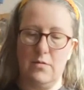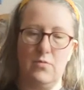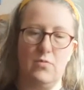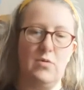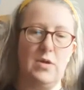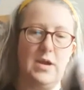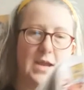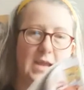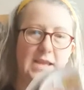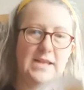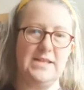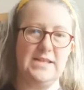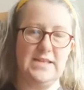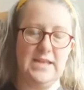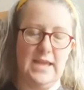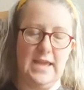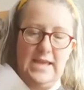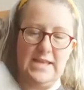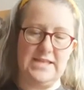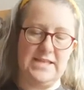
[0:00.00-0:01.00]
Right,
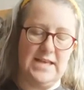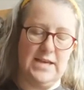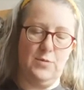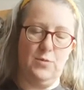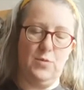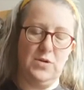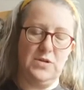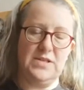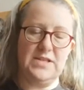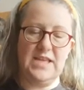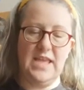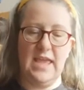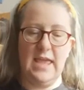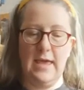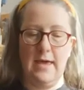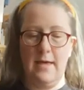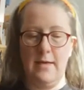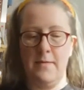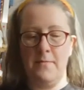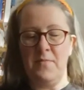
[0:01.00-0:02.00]
yes, that one's
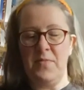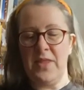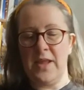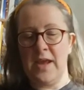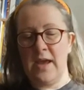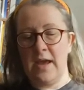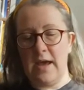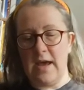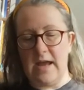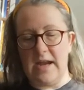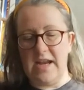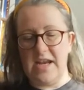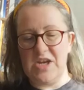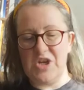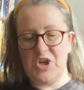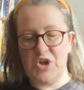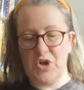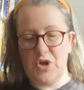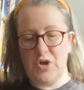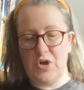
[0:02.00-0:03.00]
here. And
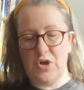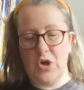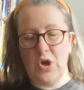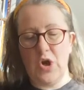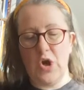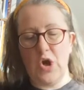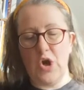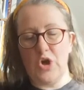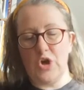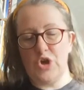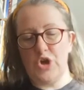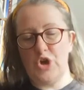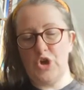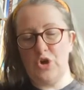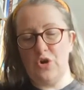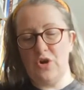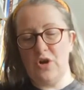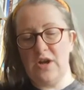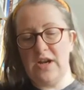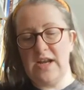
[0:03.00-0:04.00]
it's
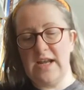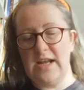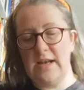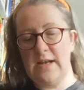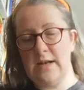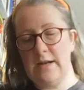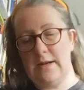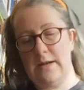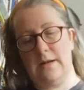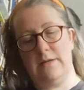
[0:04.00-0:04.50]
Shonan